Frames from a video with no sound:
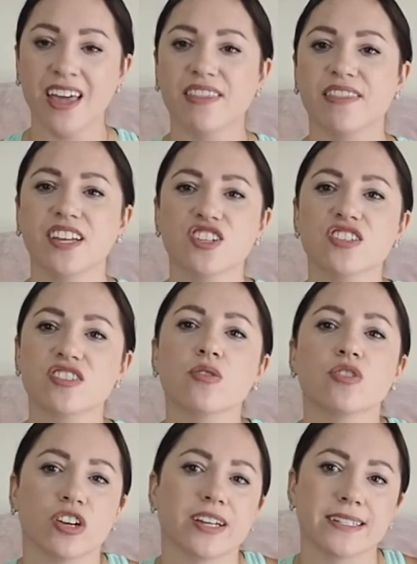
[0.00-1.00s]
They just
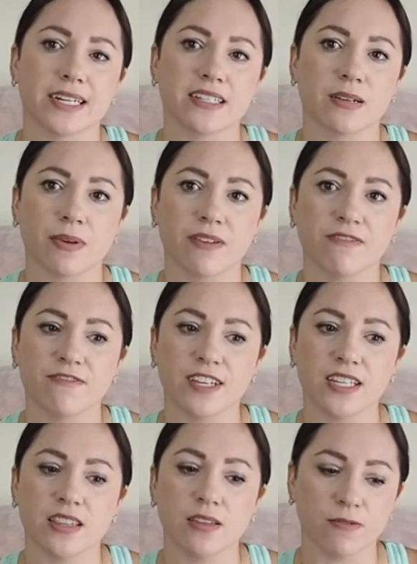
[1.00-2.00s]
don't look as nice on my
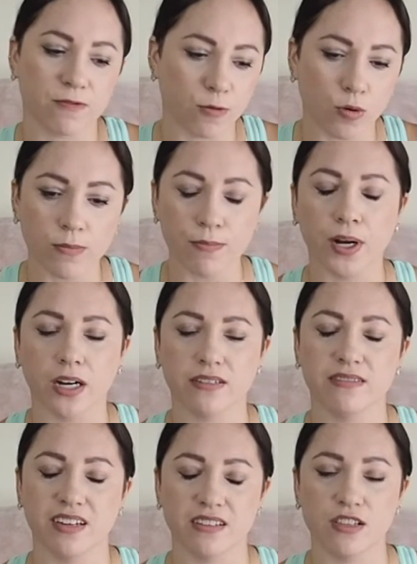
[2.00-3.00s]
feet. The 4 box
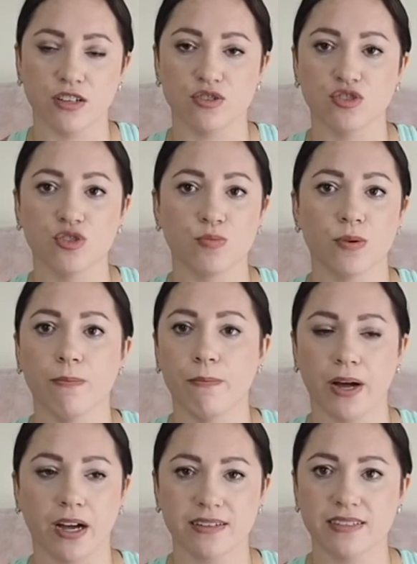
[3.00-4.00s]
does look super
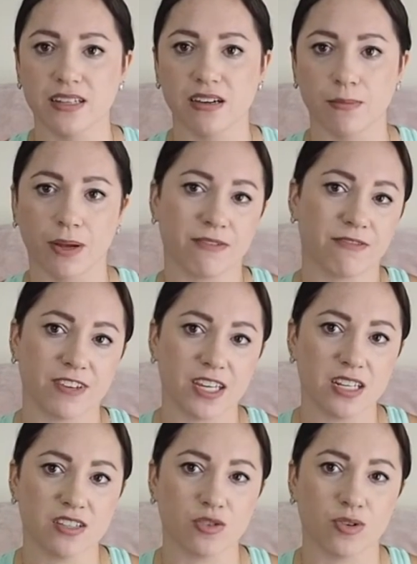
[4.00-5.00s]
boxy on my
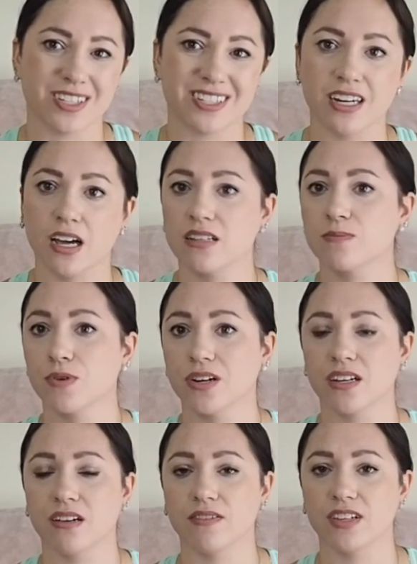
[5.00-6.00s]
feet, so it's not as
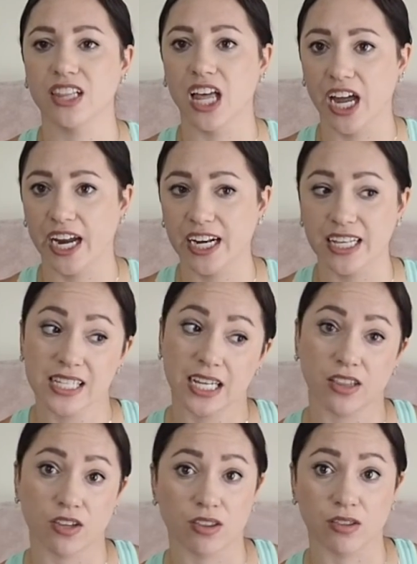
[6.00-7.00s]
pretty of a line as like
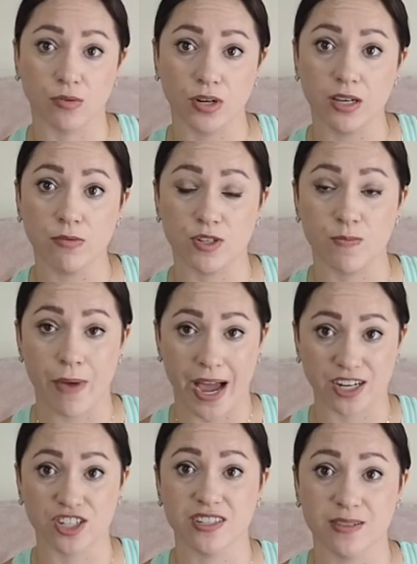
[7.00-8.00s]
the 3, which
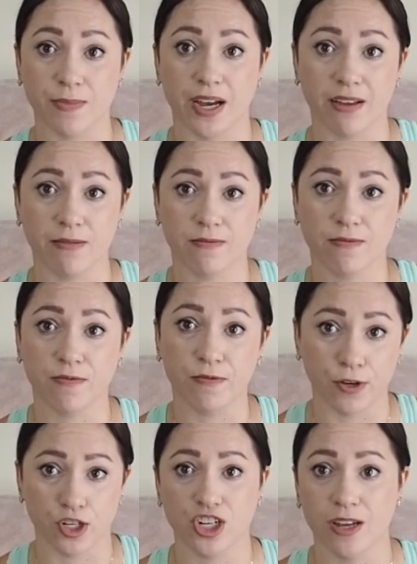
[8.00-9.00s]
matches my
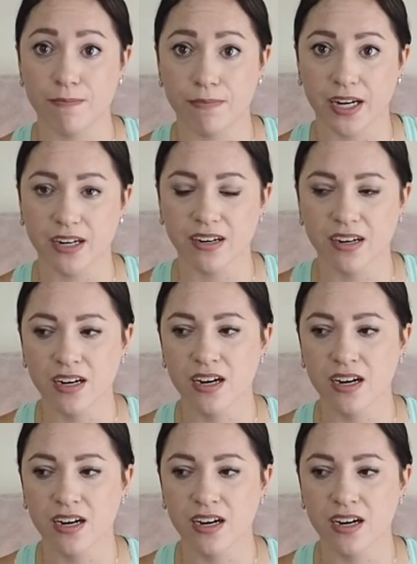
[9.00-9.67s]
foot shape better,